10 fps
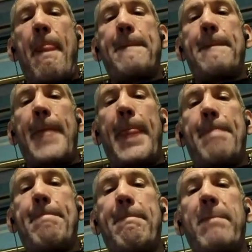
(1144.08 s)
Because it's
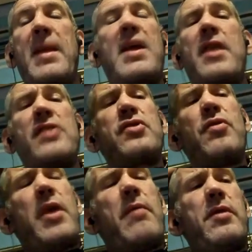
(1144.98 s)
quite a good talent
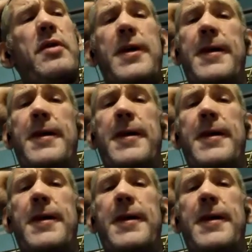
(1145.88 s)
pool, wasn't it?